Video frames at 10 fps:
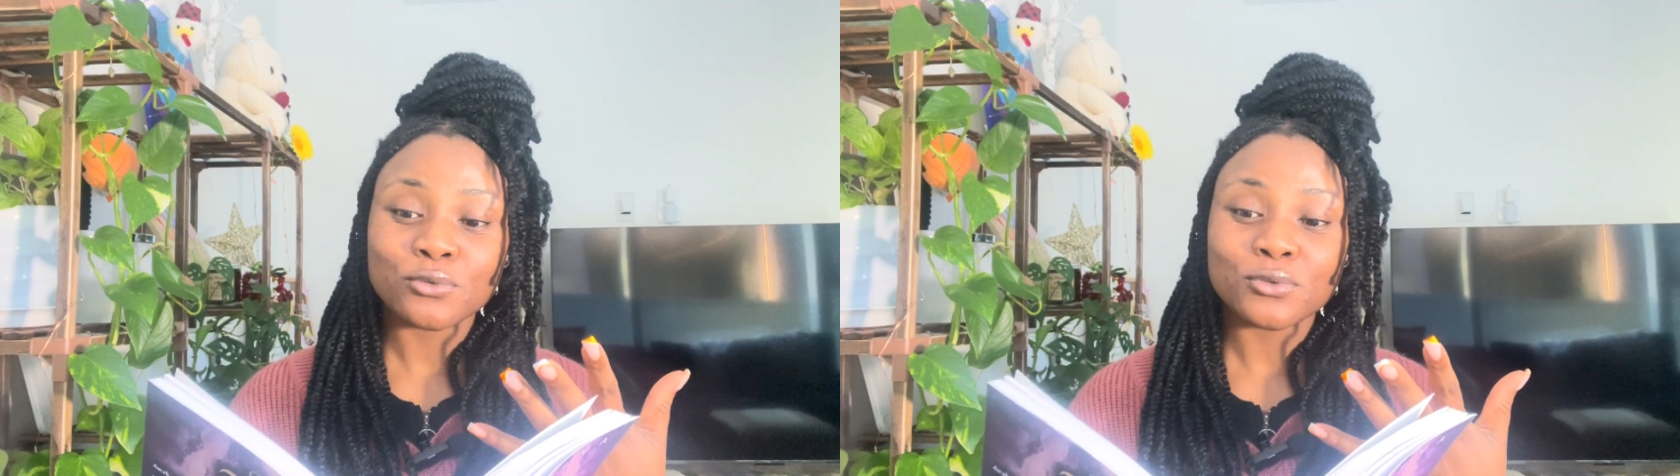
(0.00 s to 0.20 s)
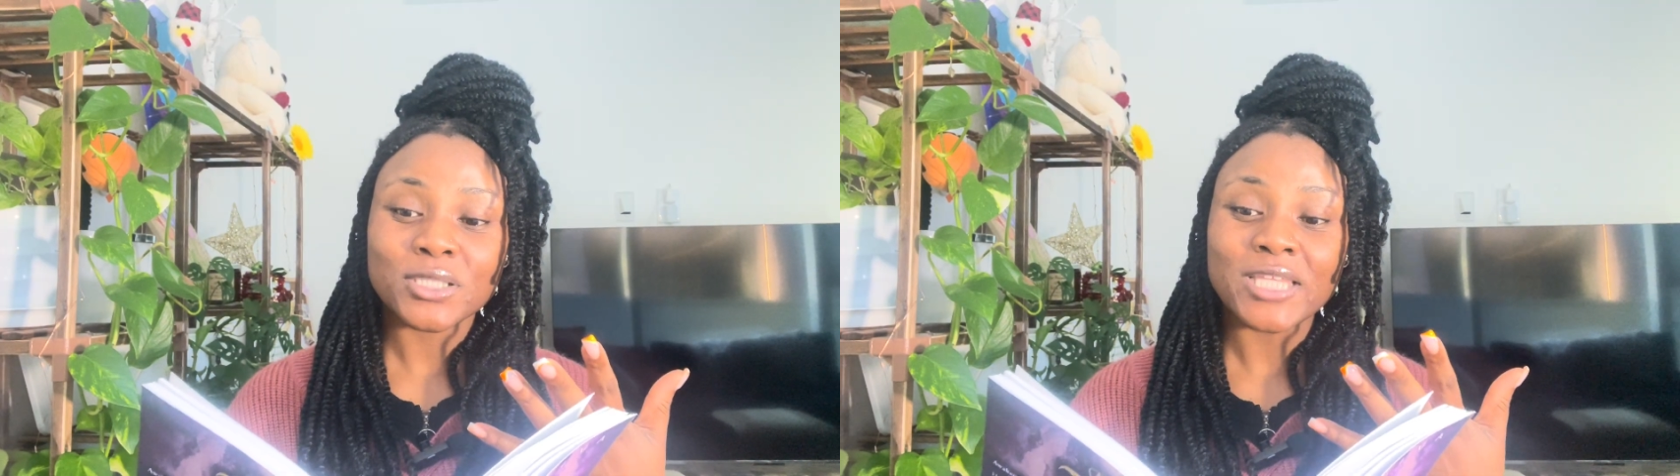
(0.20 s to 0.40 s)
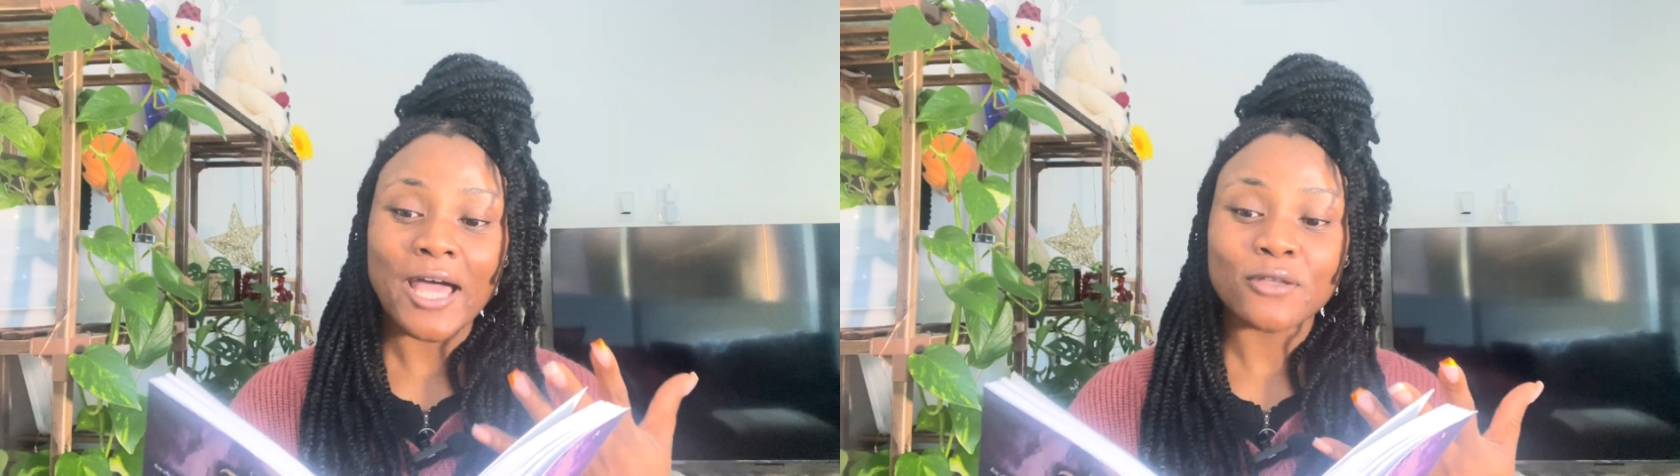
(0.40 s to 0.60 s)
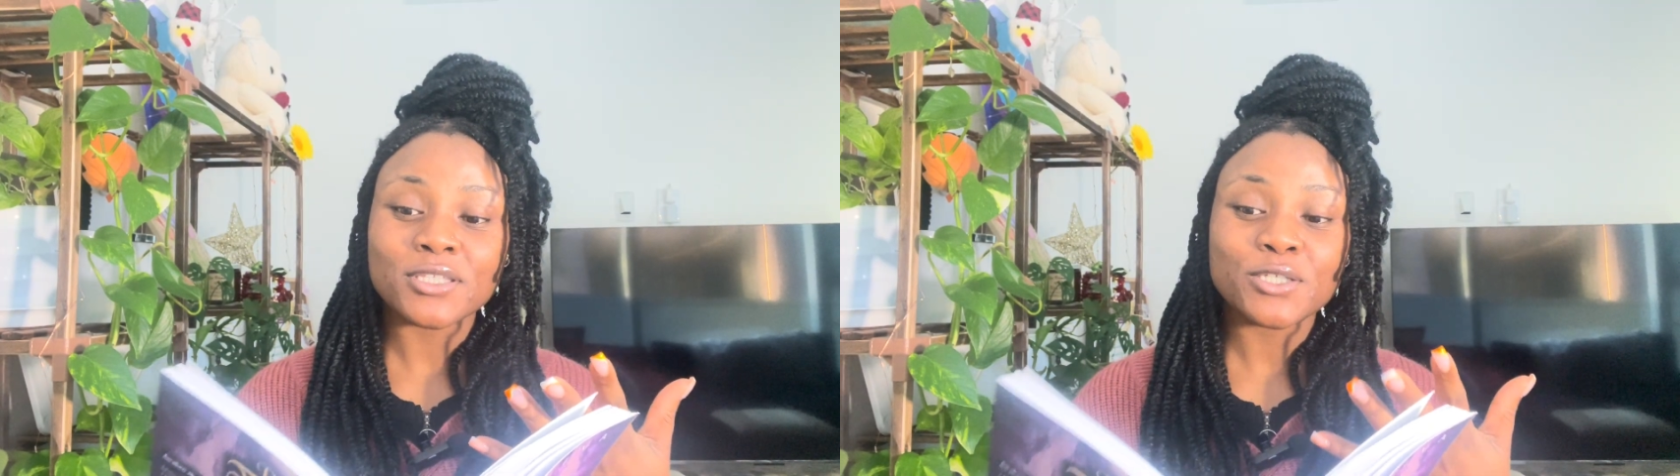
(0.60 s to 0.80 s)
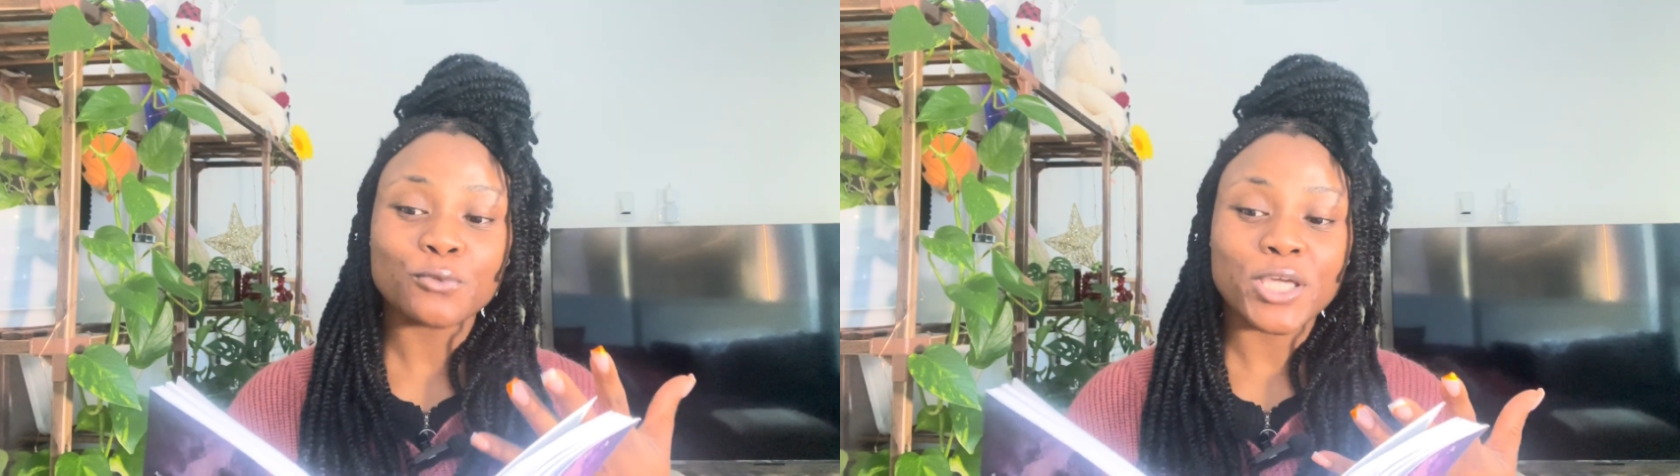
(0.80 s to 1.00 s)

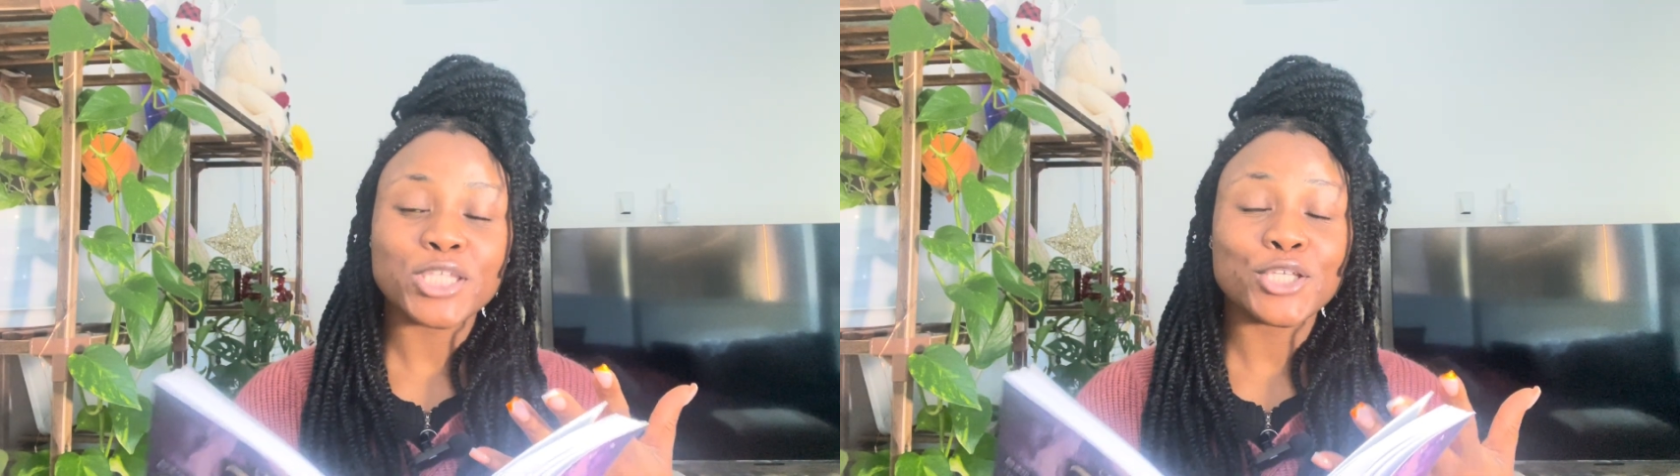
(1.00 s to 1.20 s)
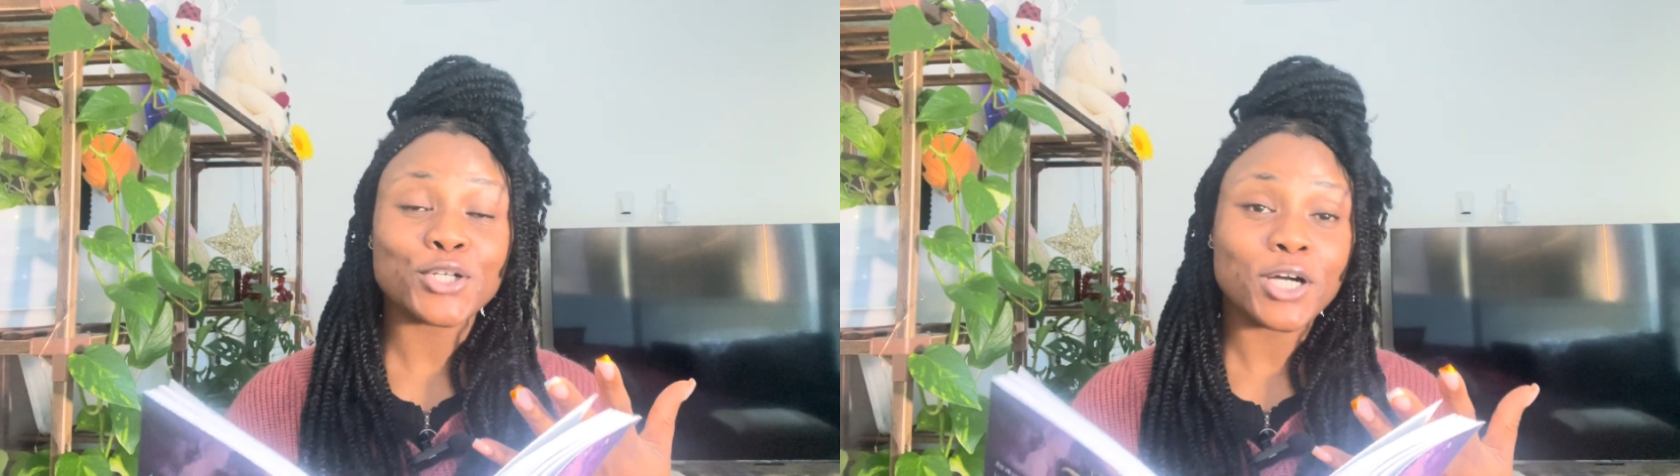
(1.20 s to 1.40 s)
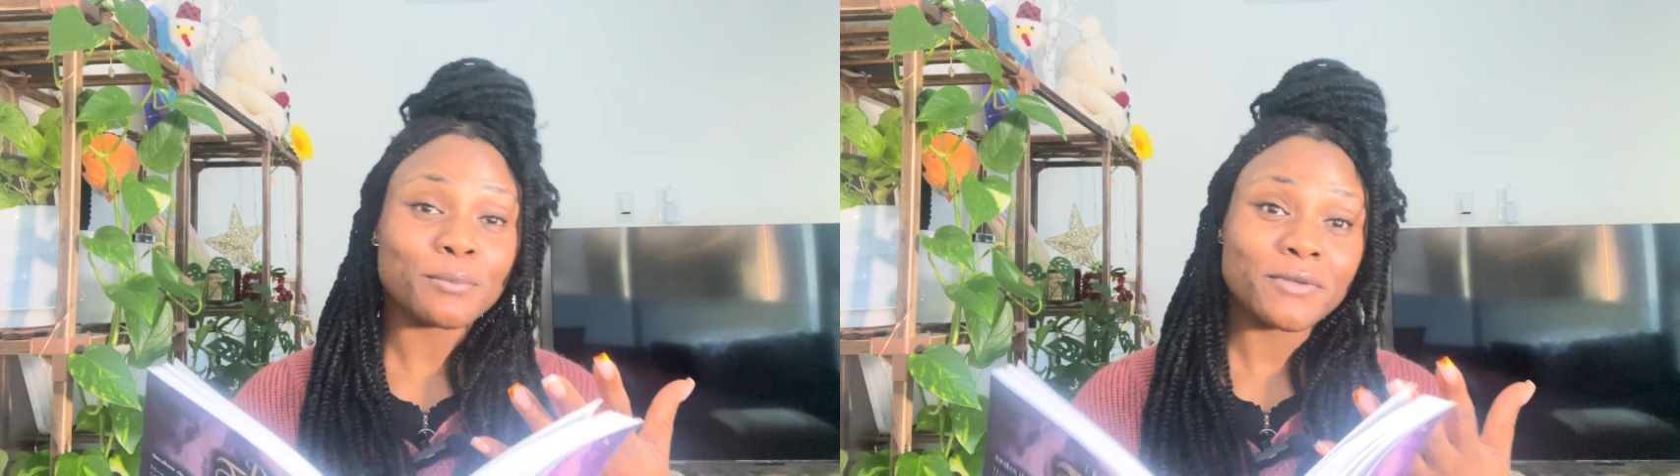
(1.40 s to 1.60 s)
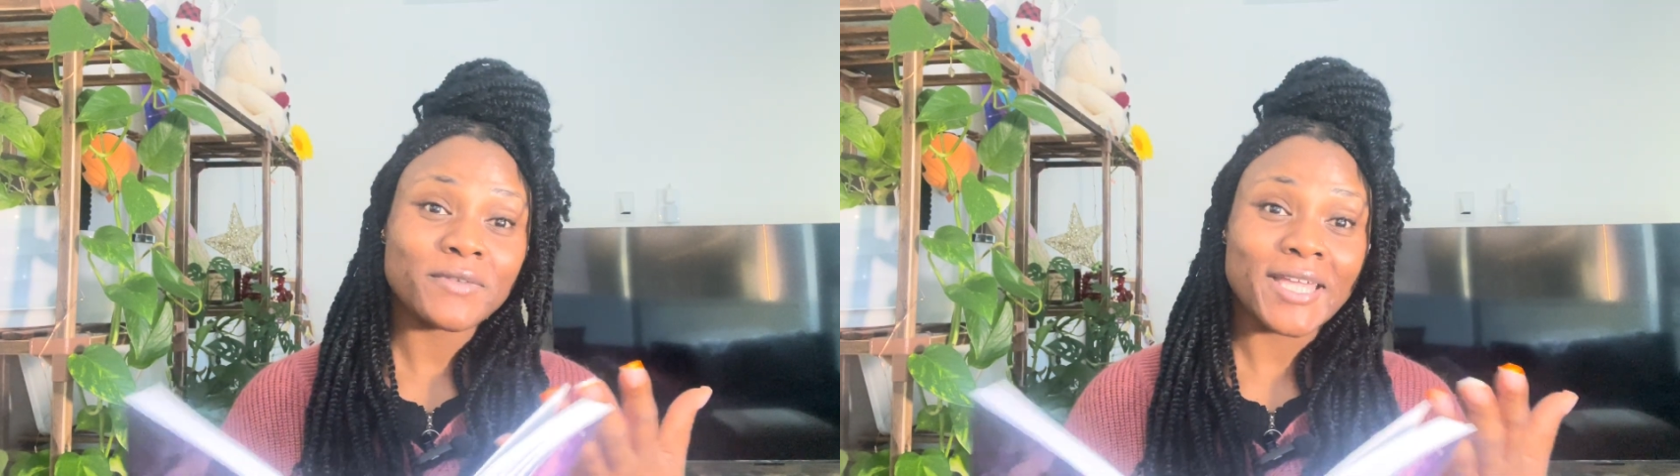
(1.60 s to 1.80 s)
loudly wake you up if they